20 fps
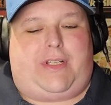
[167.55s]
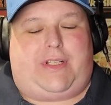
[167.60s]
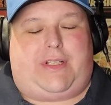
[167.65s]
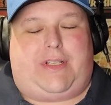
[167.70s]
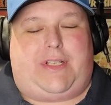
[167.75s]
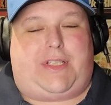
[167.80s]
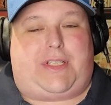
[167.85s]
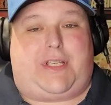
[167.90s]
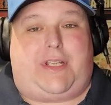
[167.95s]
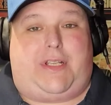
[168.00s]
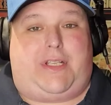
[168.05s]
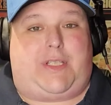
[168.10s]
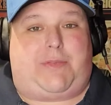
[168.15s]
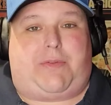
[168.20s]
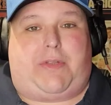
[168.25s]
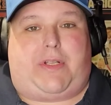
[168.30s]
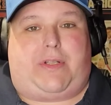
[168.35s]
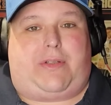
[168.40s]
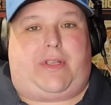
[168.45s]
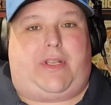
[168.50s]
He's hit. He's
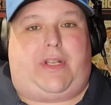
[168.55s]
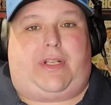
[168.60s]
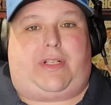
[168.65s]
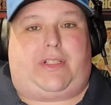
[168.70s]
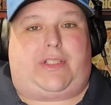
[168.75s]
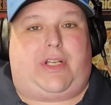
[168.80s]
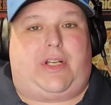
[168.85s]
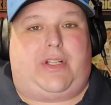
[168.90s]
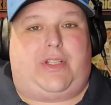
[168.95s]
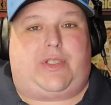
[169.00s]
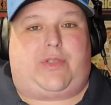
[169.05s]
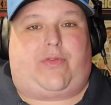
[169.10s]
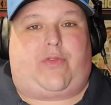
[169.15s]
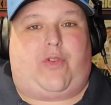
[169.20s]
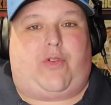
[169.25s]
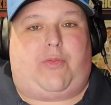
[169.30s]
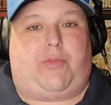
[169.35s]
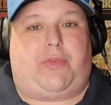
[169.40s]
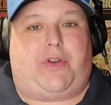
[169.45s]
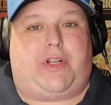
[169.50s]
been hitting tons of
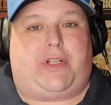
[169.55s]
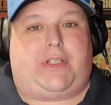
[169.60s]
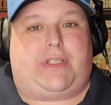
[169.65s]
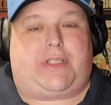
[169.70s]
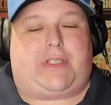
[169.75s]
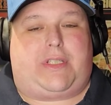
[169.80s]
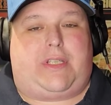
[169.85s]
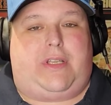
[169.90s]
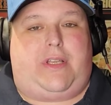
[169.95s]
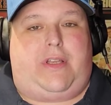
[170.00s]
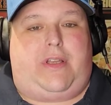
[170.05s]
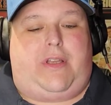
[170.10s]
home runs,